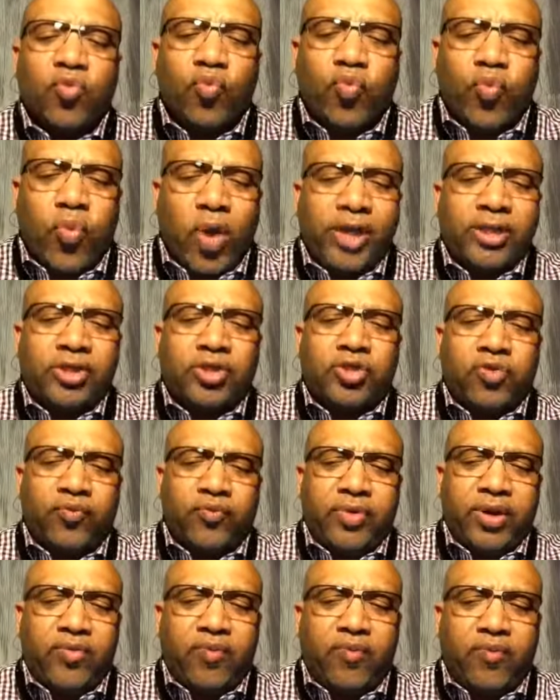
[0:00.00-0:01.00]
what do
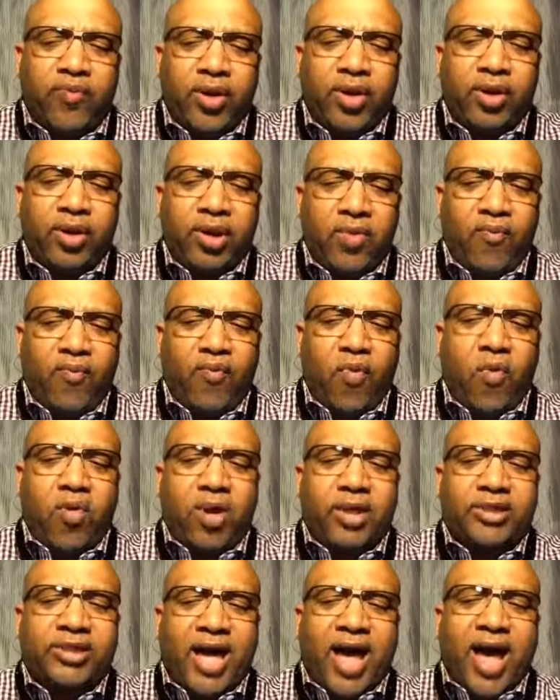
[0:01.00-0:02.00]
we really
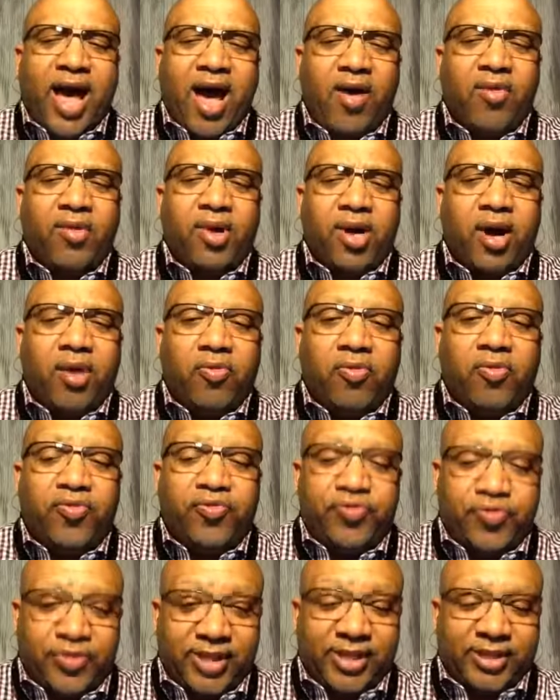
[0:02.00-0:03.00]
want out of
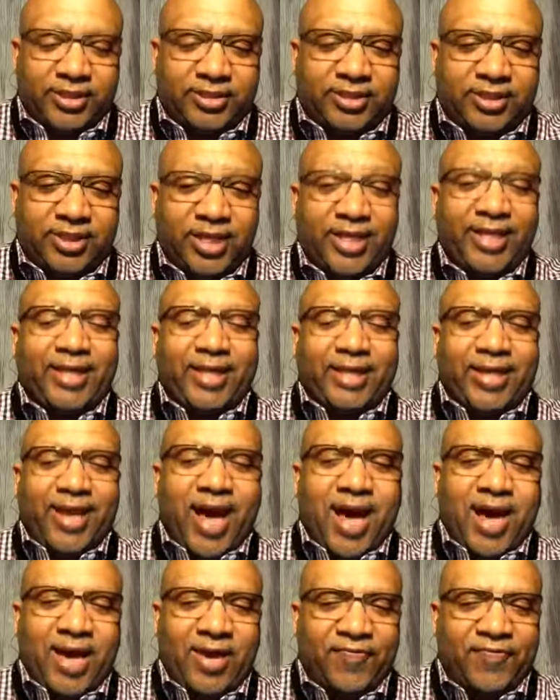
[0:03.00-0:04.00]
this
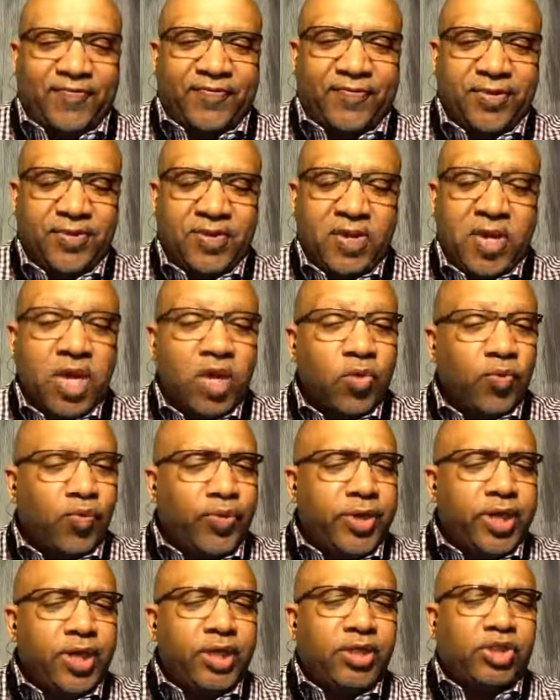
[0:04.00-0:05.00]
life?
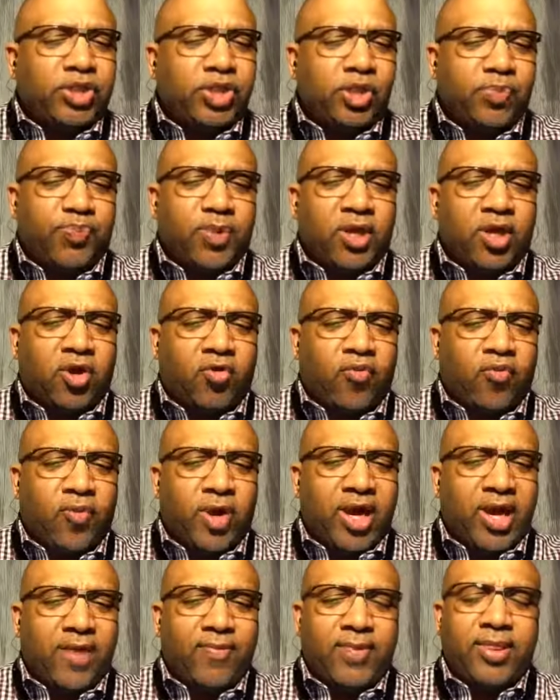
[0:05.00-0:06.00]
We should be
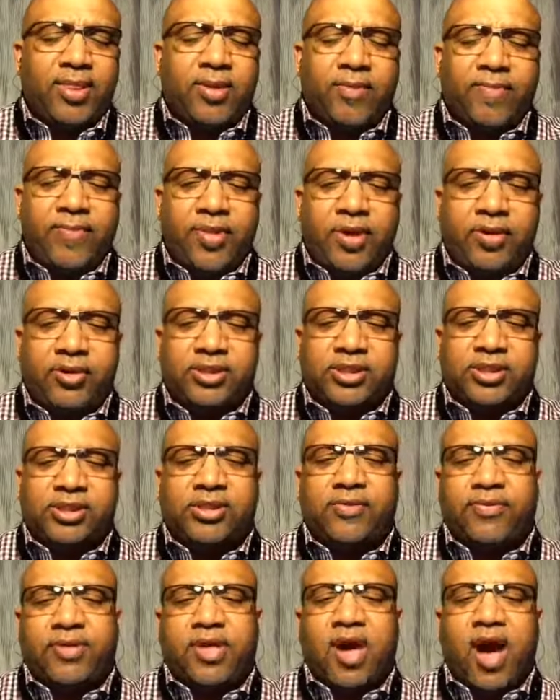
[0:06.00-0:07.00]
craving the mercies
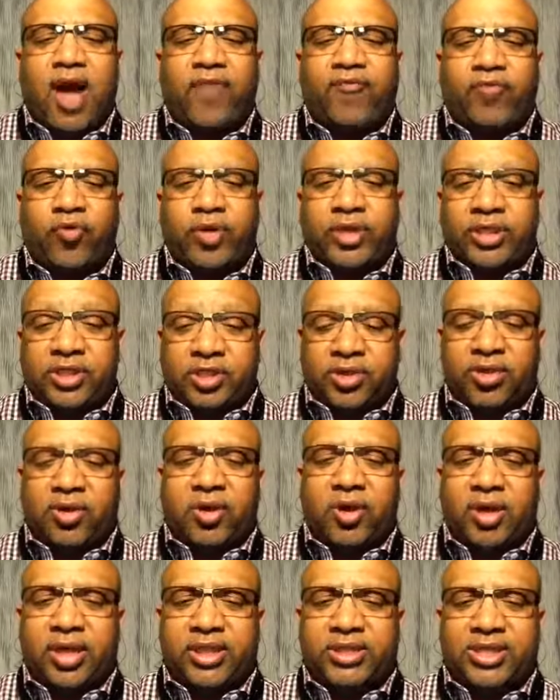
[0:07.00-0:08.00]
of God for
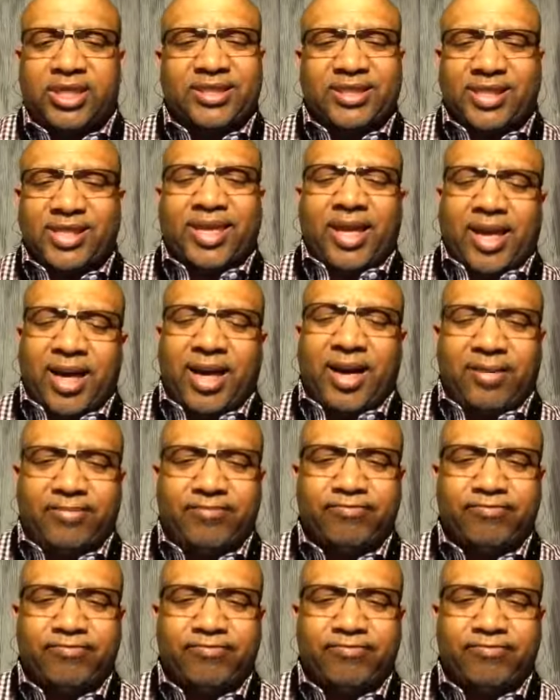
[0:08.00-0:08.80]
eternity to come